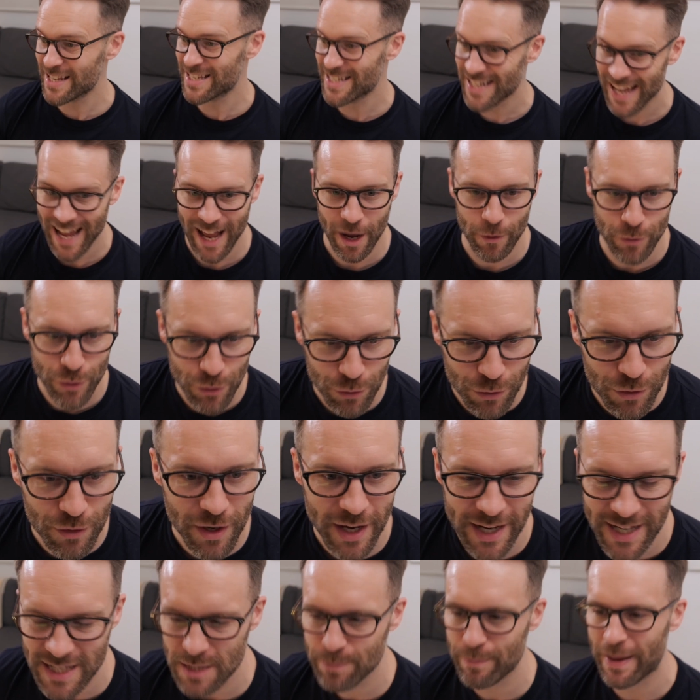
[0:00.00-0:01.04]
is now your
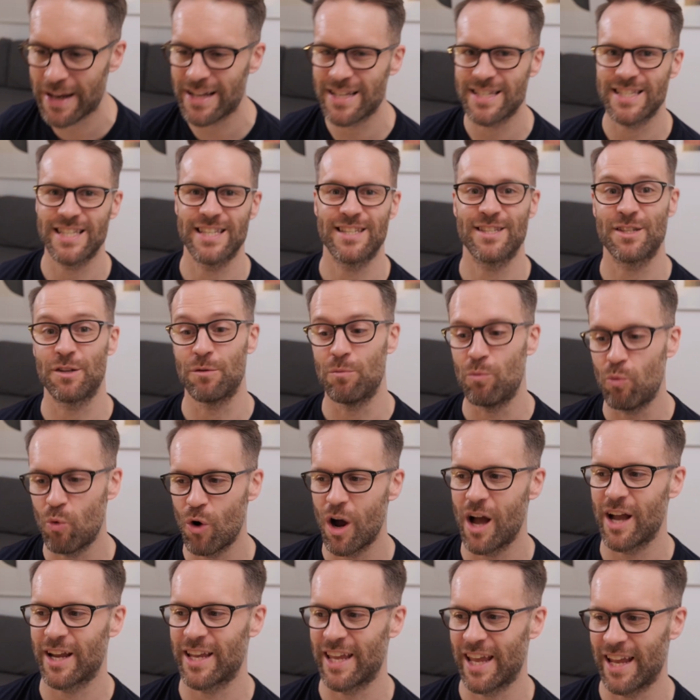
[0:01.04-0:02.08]
expense system
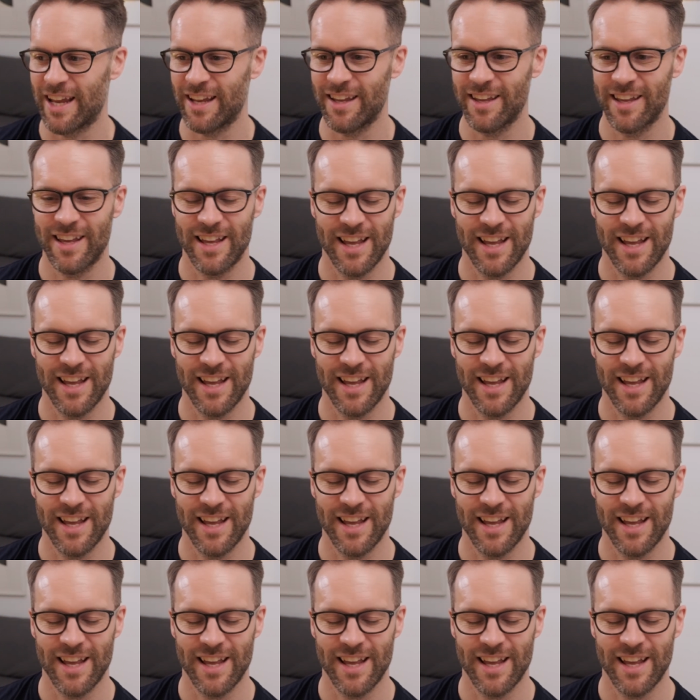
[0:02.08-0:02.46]
working.